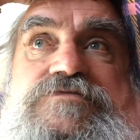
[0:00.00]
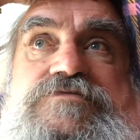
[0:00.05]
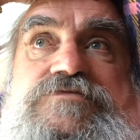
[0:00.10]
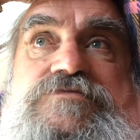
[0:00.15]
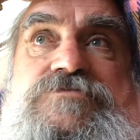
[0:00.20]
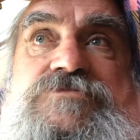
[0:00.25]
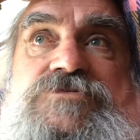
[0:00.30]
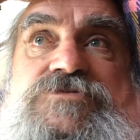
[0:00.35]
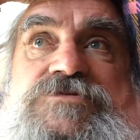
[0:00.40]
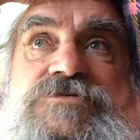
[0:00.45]

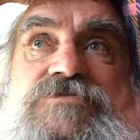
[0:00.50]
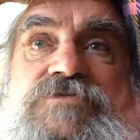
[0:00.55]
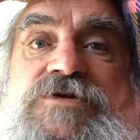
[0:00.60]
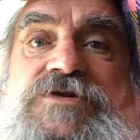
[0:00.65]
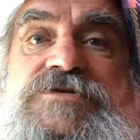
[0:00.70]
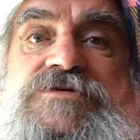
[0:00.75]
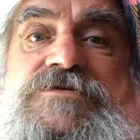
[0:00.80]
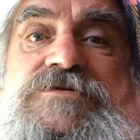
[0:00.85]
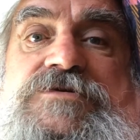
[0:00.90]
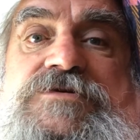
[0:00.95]
what is it,
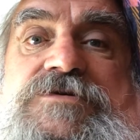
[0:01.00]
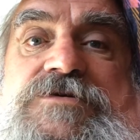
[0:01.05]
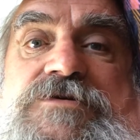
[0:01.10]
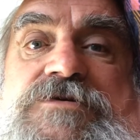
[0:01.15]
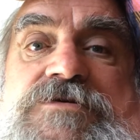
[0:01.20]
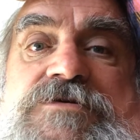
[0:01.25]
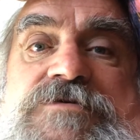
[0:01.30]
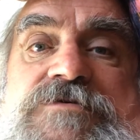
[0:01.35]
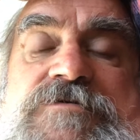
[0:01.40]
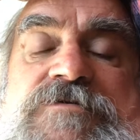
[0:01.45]
Wednesday today,
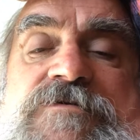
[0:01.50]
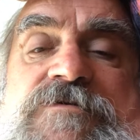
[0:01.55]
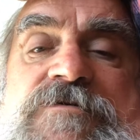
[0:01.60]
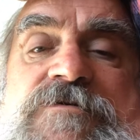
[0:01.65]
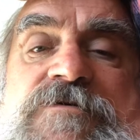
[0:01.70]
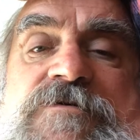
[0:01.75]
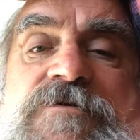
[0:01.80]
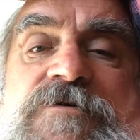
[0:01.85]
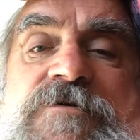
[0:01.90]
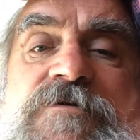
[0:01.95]
isn't it?
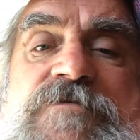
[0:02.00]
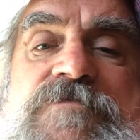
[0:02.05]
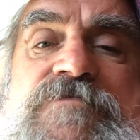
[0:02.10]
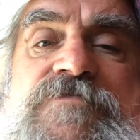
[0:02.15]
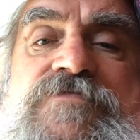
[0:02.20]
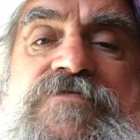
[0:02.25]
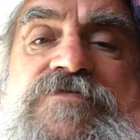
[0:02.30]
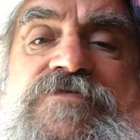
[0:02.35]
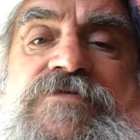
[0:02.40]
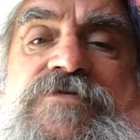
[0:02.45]

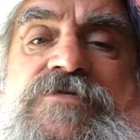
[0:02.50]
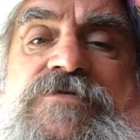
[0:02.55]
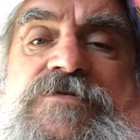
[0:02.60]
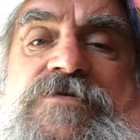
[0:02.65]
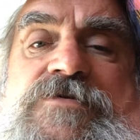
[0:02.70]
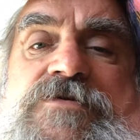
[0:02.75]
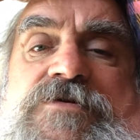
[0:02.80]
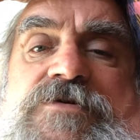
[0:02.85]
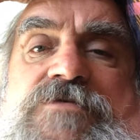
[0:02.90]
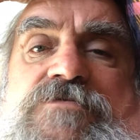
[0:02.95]

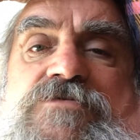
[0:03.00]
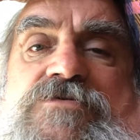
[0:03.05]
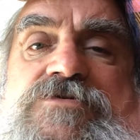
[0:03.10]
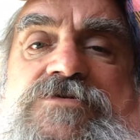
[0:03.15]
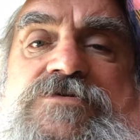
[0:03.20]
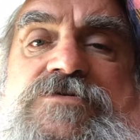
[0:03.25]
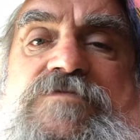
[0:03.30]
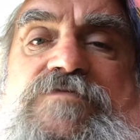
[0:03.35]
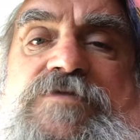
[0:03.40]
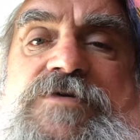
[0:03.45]
It wants
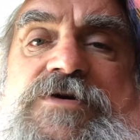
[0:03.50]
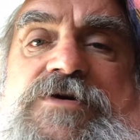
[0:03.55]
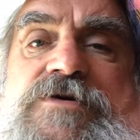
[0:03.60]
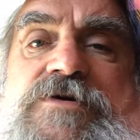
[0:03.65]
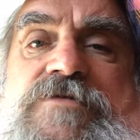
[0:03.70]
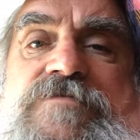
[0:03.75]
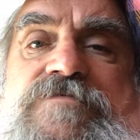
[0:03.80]
to be,